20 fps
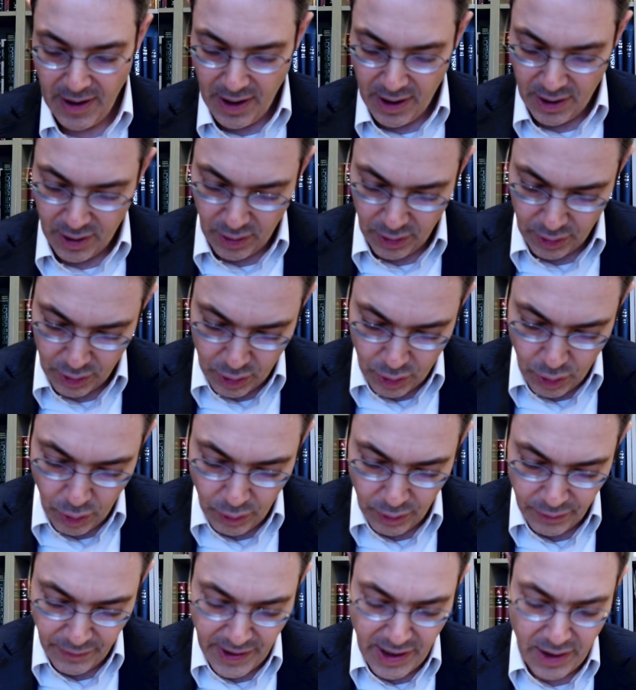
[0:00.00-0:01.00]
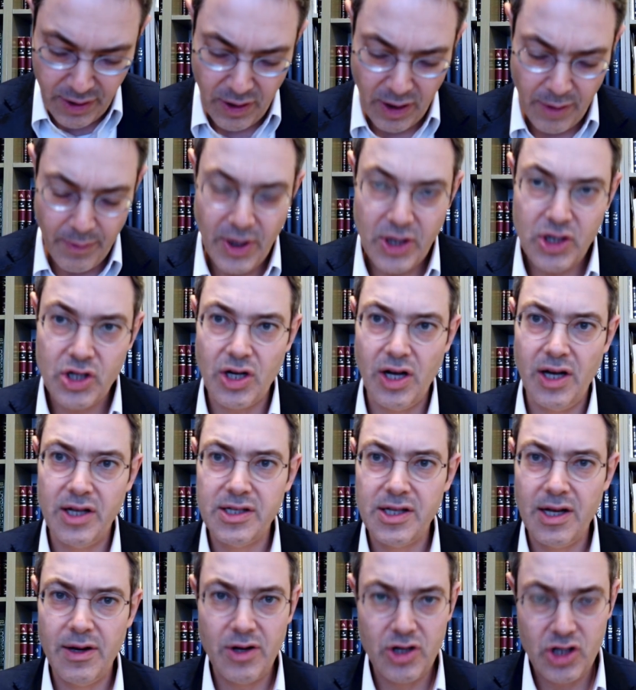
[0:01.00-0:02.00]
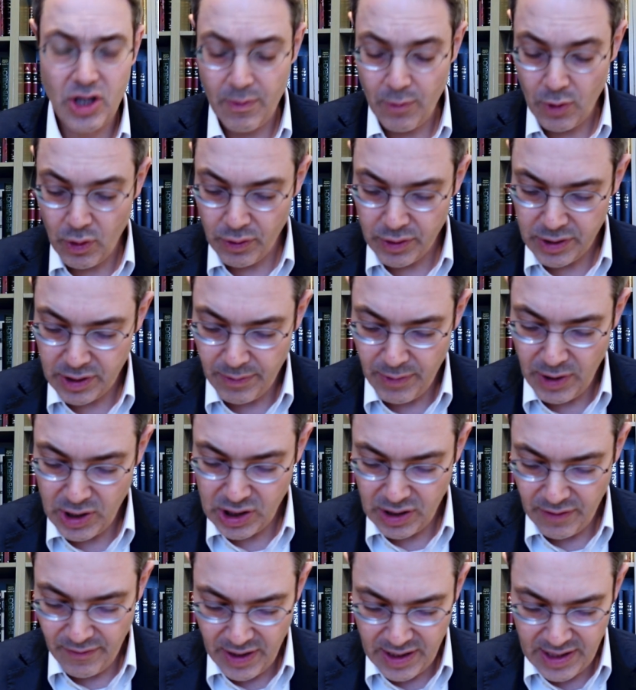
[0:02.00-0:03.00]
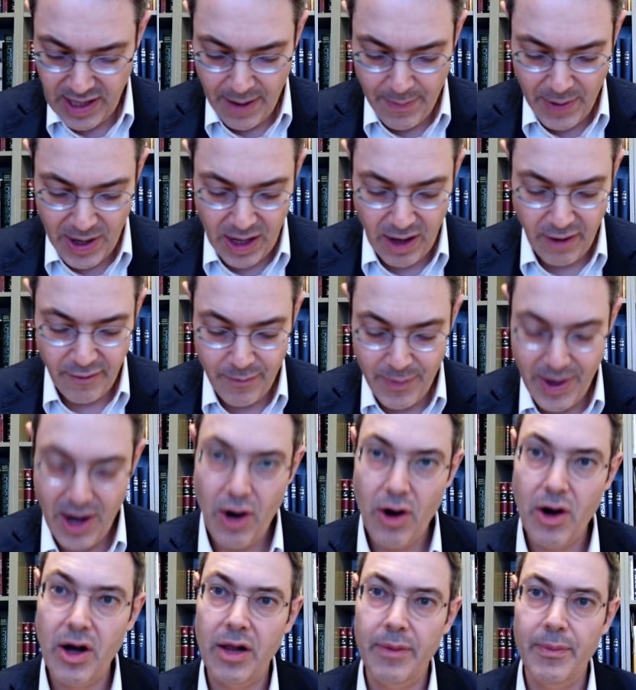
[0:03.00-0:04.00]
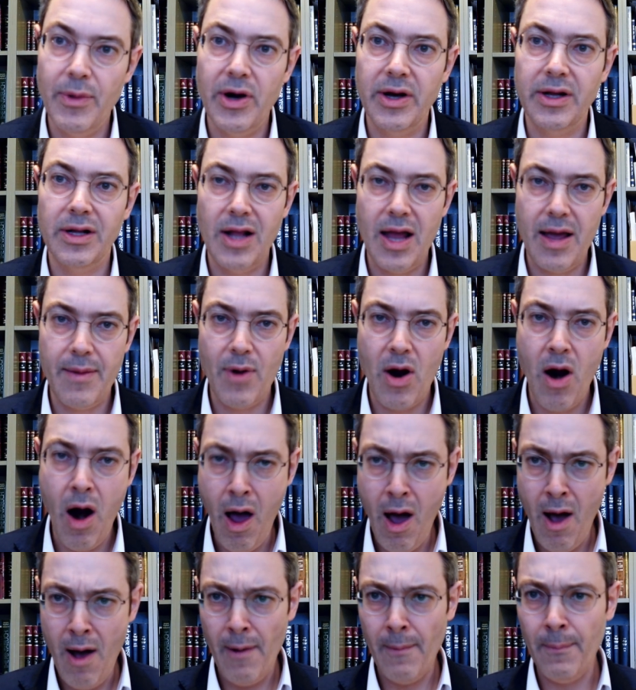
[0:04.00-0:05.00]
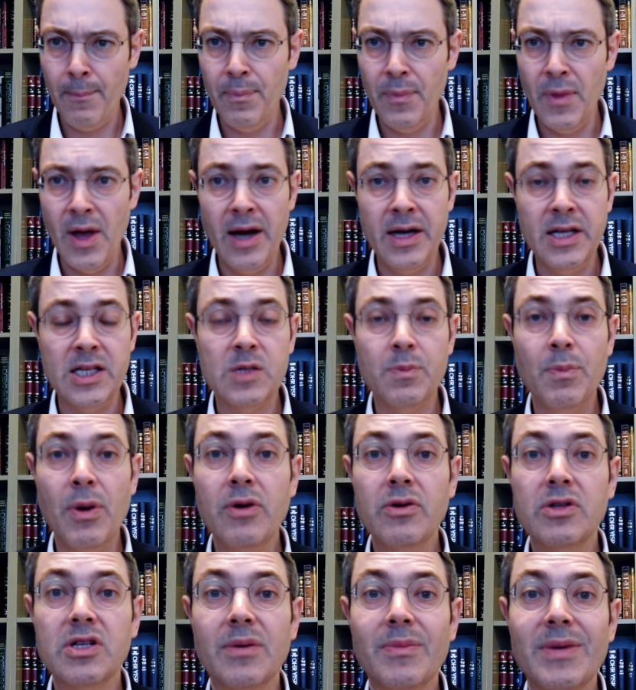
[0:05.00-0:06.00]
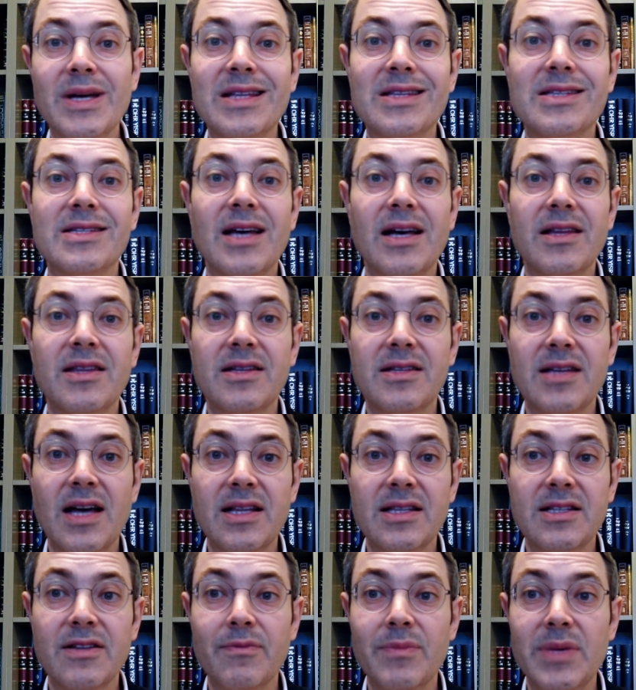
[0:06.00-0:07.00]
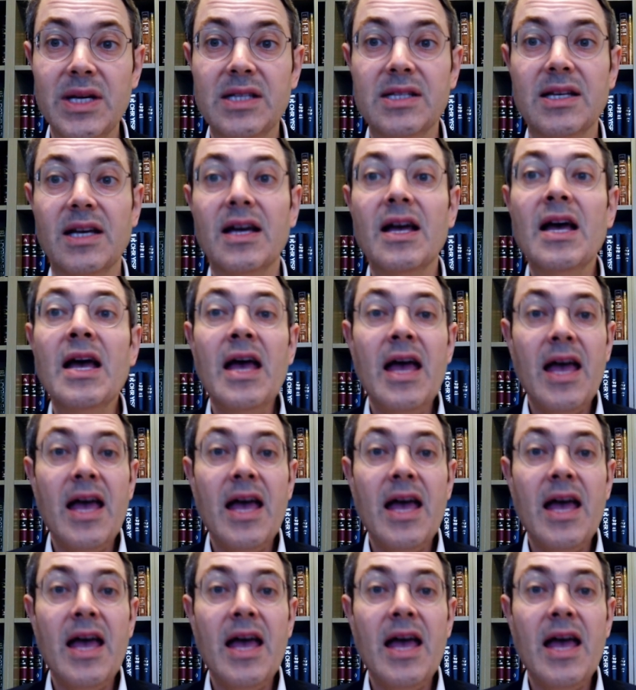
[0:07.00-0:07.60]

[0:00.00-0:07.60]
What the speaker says: God called, VaYikrah Moshe, Hashem calls to Moshe, V'yidaber elav me'ohel moed lema. And he spoke to him inside the tent of meeting.